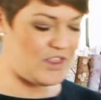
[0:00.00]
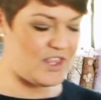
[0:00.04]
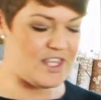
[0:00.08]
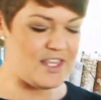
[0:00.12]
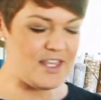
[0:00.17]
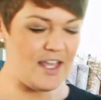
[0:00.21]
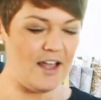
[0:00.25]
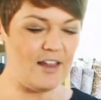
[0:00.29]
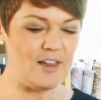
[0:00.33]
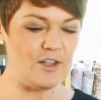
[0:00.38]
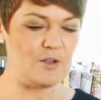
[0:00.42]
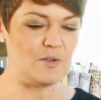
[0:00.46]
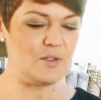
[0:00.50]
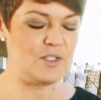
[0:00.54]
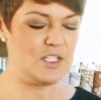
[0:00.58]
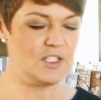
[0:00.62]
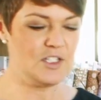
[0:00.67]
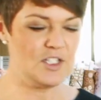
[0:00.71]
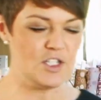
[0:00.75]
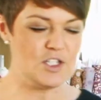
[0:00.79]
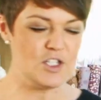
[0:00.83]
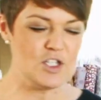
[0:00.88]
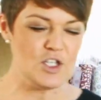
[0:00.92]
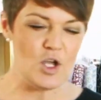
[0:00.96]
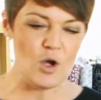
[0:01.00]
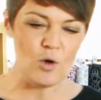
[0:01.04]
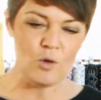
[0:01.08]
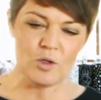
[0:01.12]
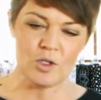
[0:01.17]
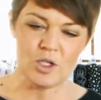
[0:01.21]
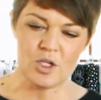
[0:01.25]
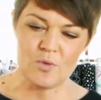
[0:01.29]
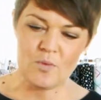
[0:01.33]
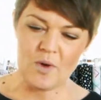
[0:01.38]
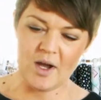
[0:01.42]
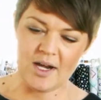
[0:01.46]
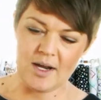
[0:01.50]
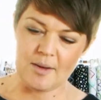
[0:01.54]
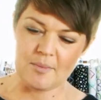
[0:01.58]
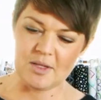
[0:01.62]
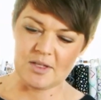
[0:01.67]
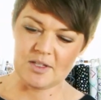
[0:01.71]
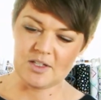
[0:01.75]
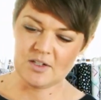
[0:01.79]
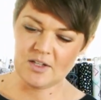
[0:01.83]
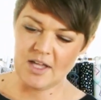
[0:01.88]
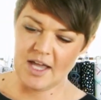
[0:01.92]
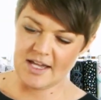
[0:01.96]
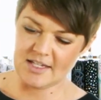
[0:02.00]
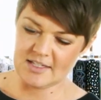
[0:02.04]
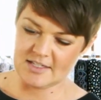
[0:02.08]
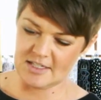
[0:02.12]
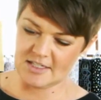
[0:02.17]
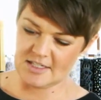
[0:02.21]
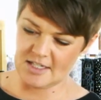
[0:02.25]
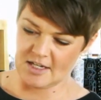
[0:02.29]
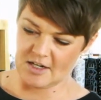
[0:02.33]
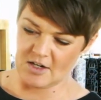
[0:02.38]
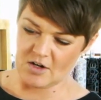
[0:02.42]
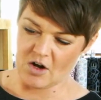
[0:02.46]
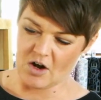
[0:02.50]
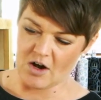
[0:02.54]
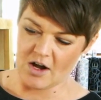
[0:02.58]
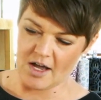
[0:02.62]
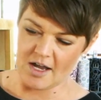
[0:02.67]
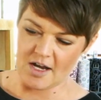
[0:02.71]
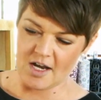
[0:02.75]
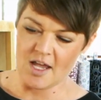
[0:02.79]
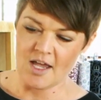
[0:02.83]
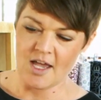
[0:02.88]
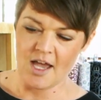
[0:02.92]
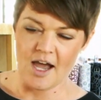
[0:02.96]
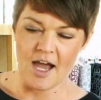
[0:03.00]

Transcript: the yellows, this is the only one I'm a little hesitant on.